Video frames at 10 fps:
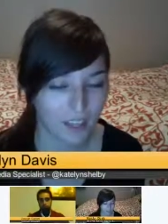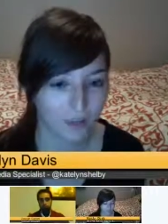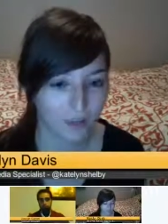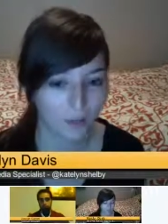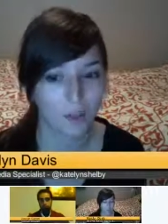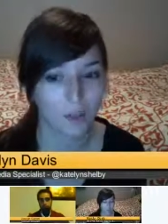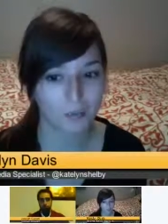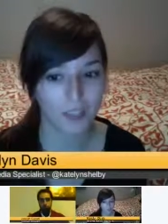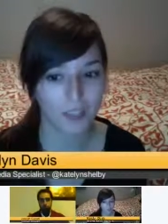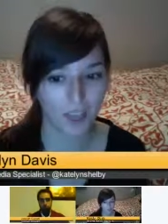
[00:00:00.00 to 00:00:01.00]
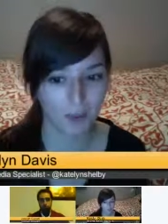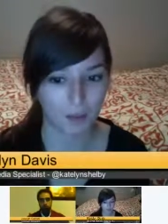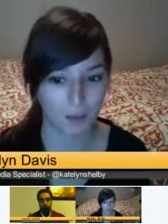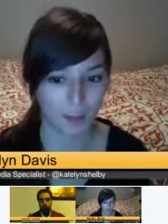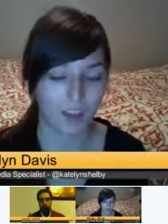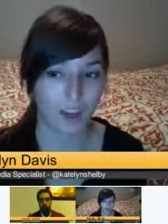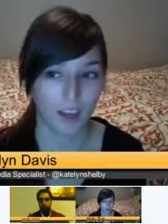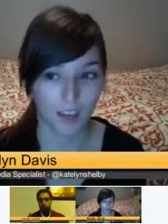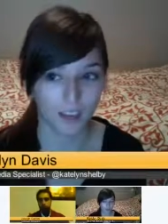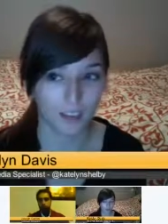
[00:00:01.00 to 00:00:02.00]
don't have to waste my time looking at
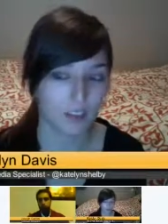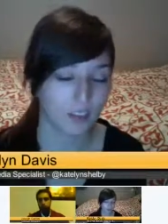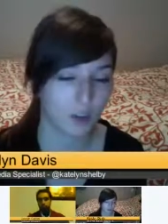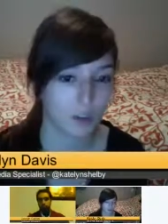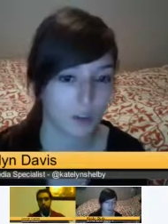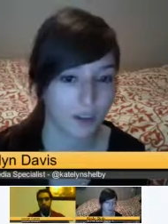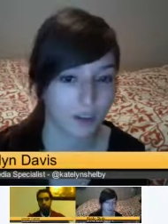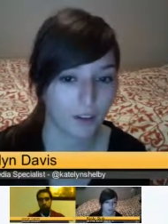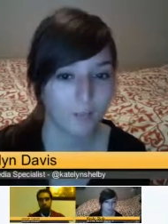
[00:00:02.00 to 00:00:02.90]
ads that don't matter